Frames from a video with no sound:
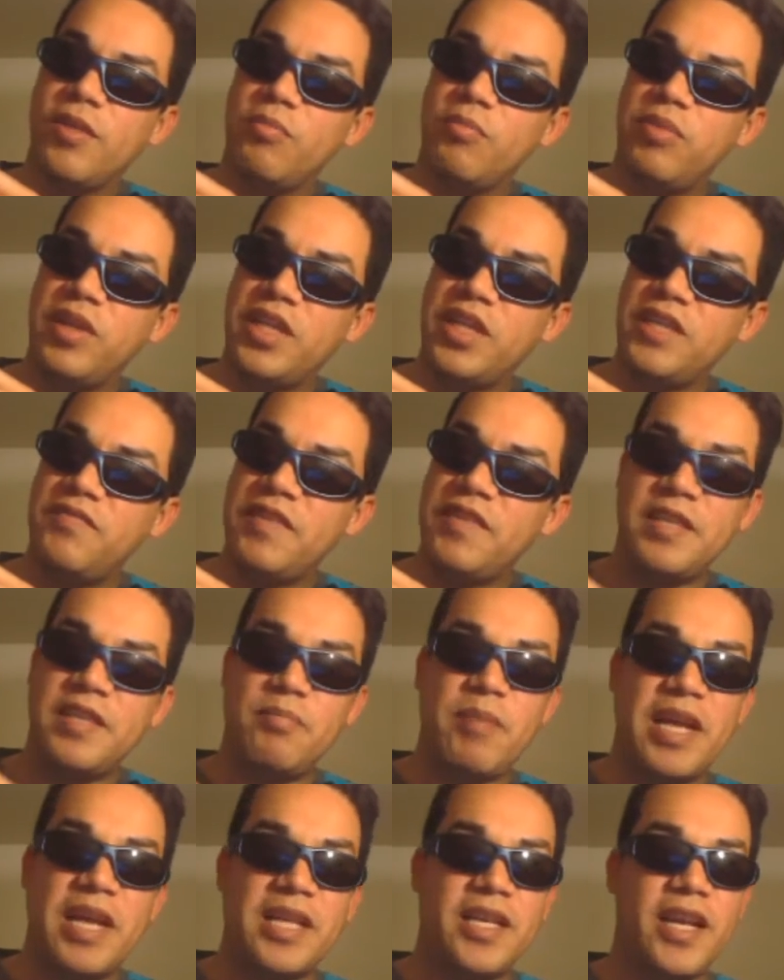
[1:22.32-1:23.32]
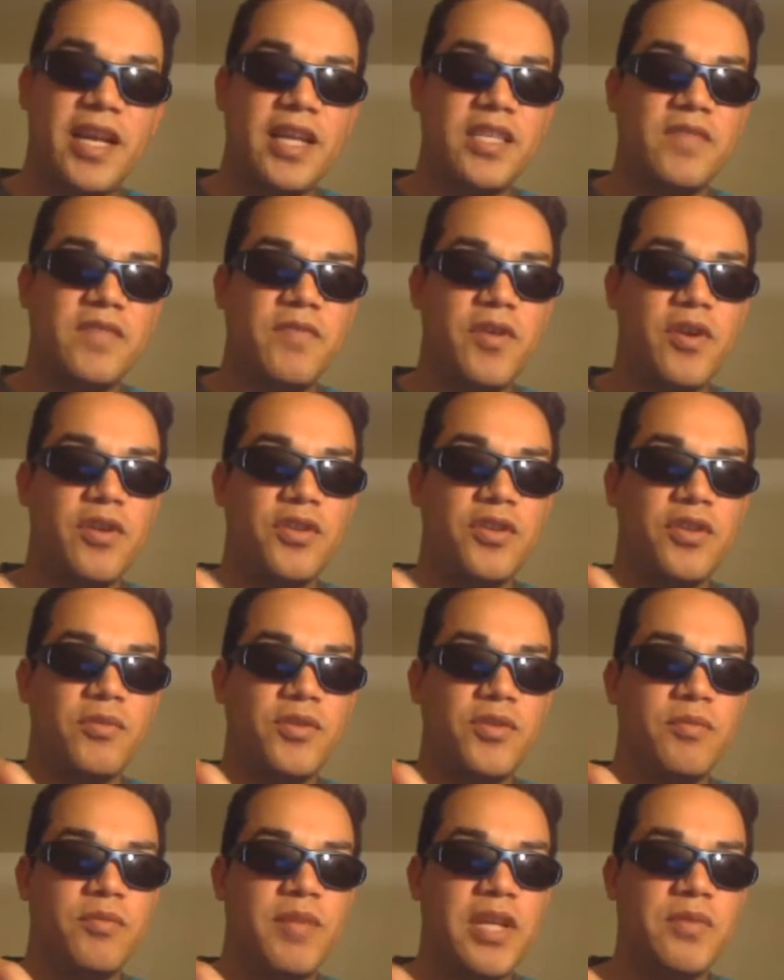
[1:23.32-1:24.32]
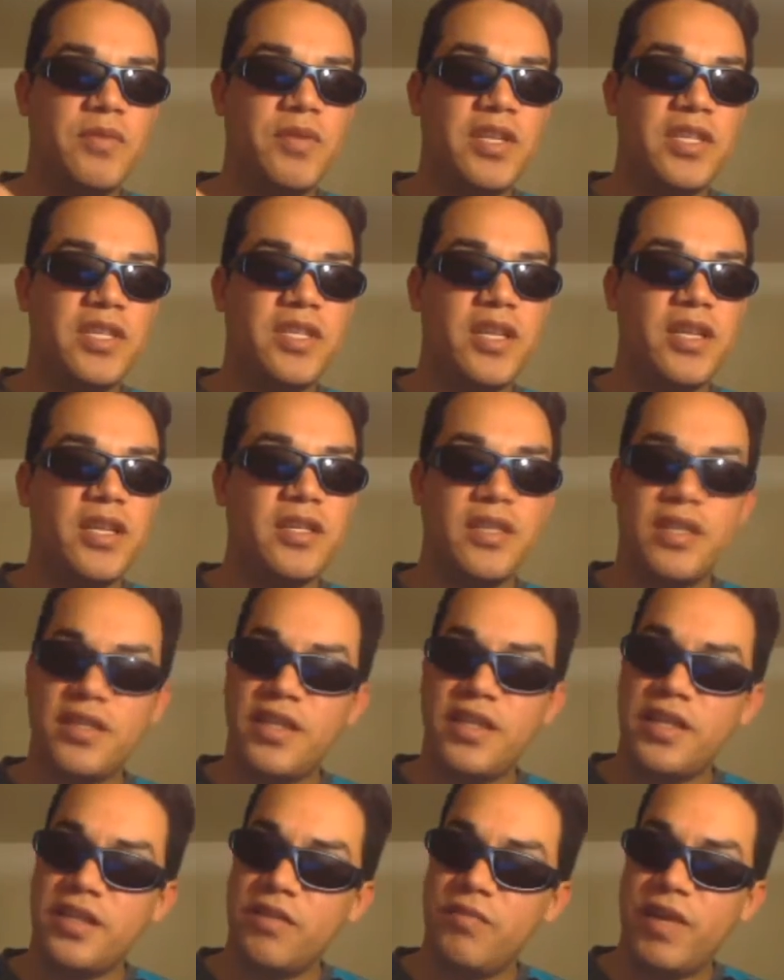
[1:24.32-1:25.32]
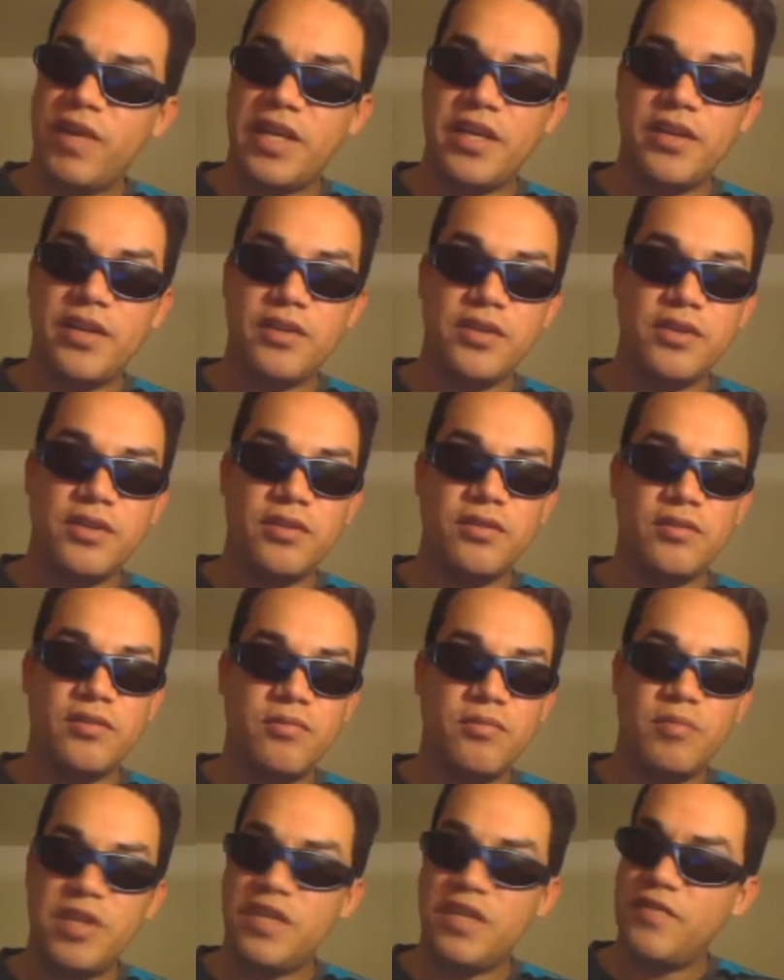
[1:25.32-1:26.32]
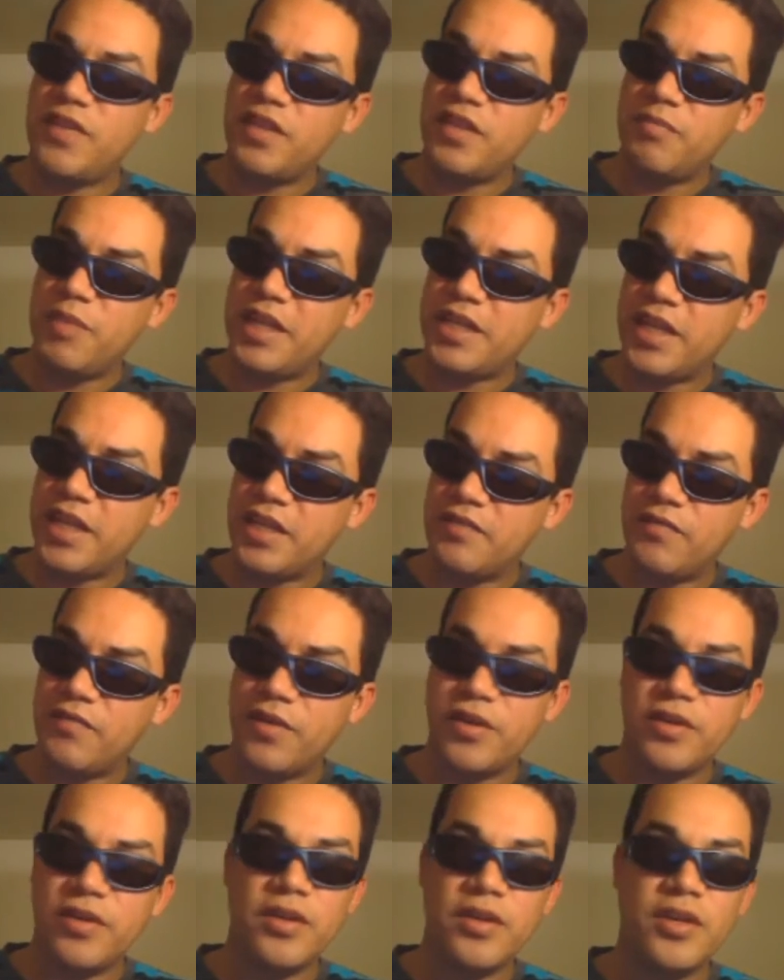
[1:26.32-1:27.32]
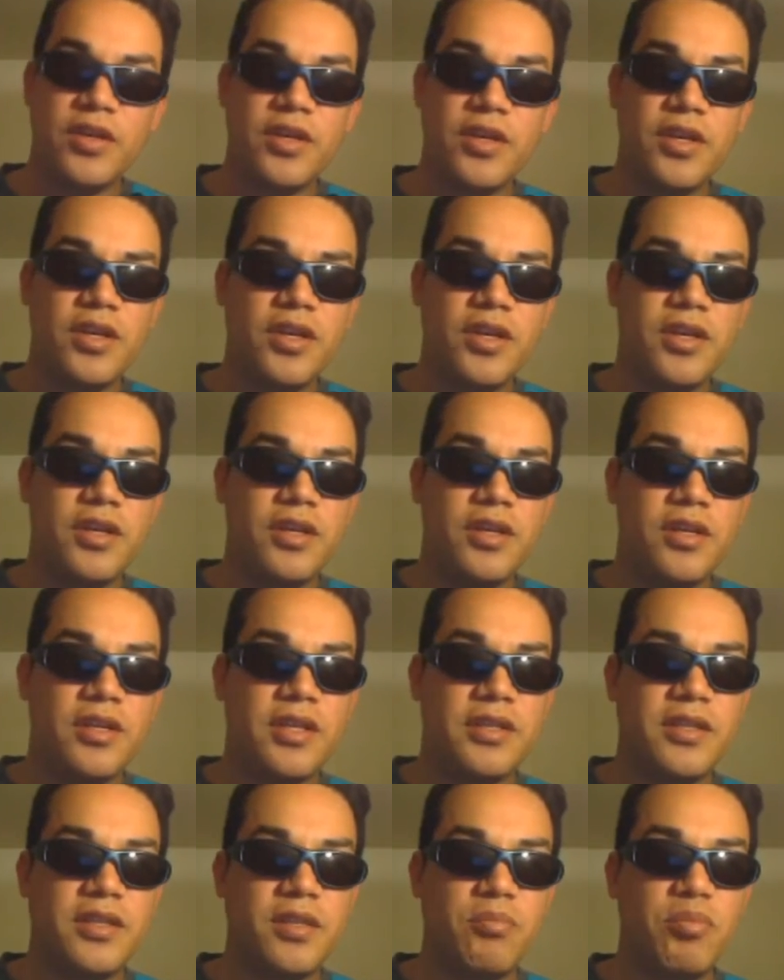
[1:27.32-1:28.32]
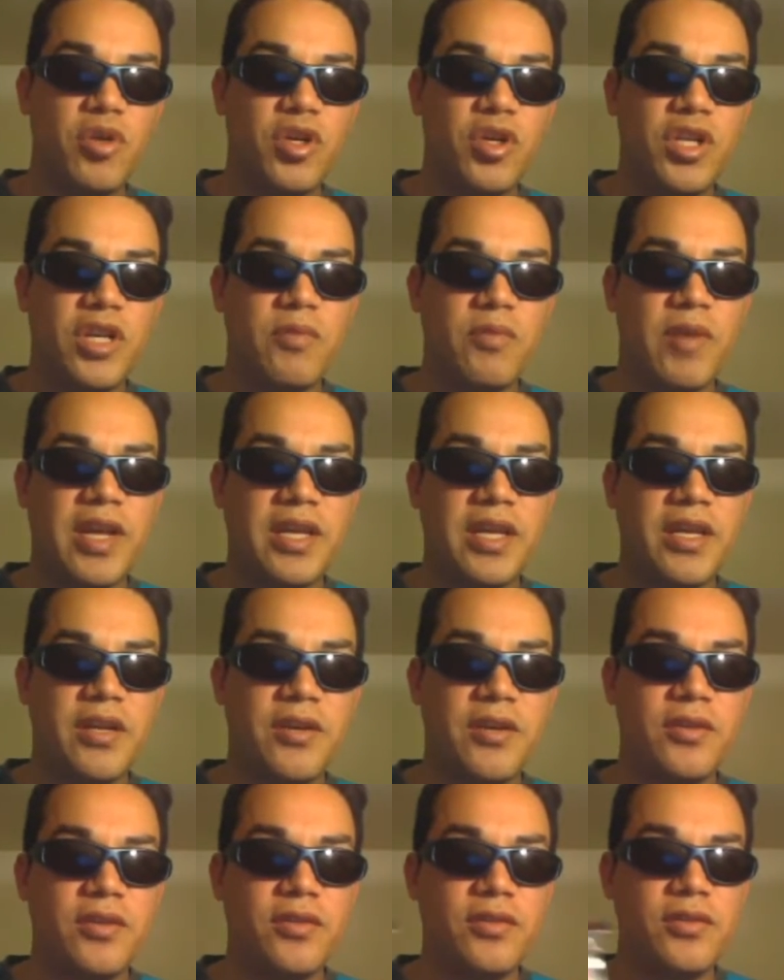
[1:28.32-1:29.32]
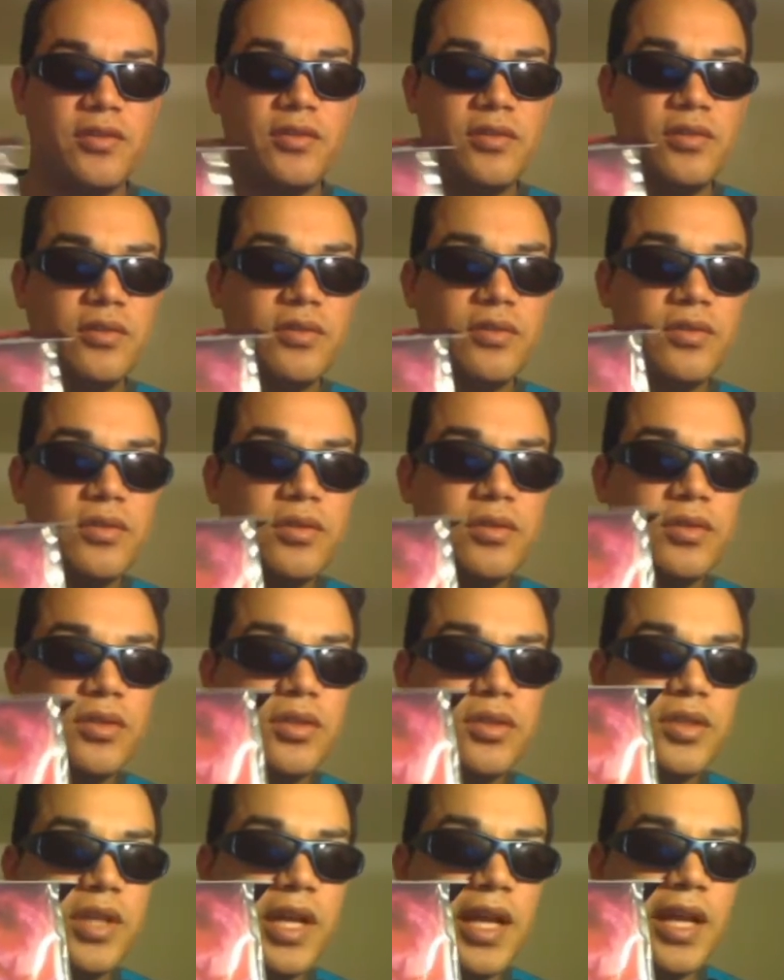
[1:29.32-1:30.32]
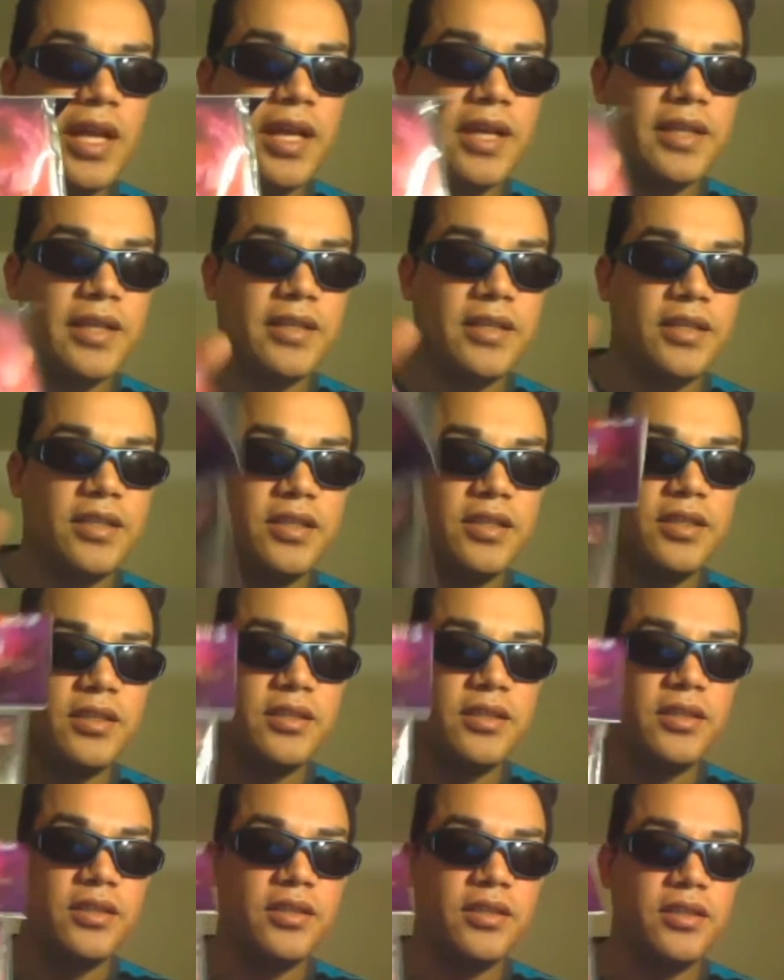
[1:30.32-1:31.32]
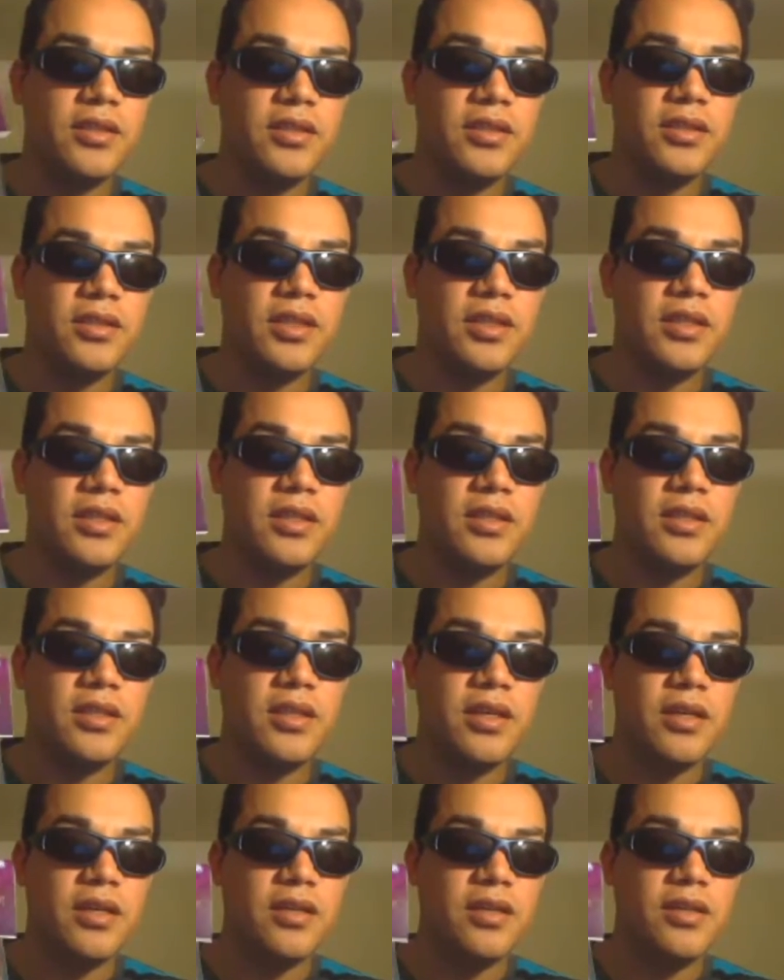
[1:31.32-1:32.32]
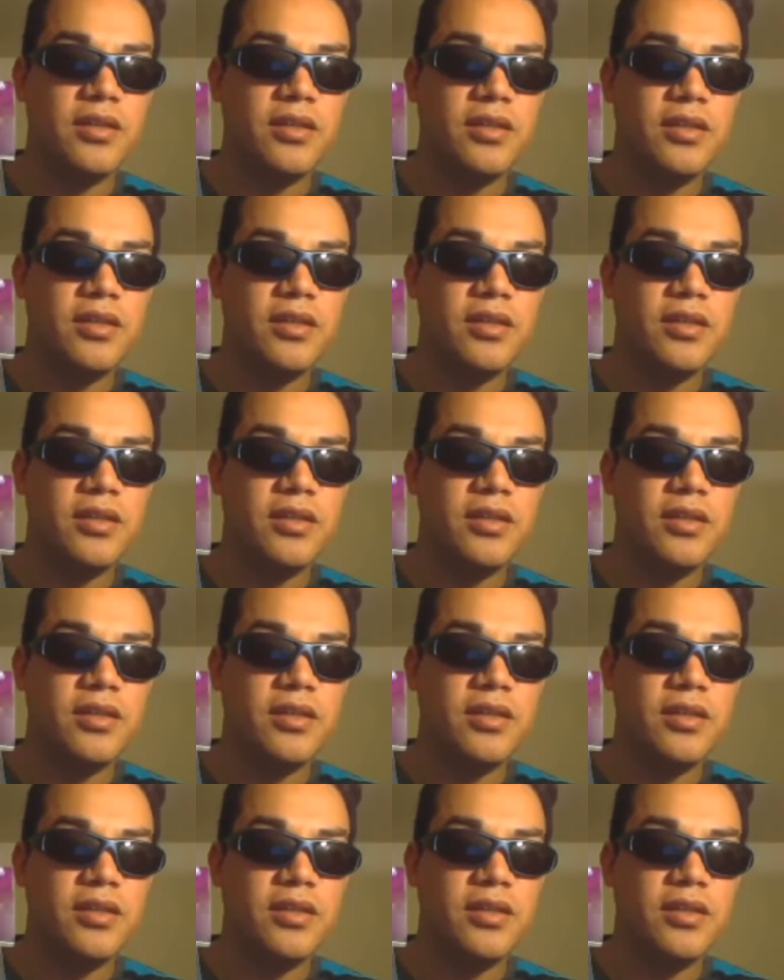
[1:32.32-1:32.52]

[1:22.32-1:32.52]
please visit Mad Cat Sphere on YouTube. That's what it says, and it says it right here too. Please visit Mad Cat Sphere. This is the booklet right here, and this is the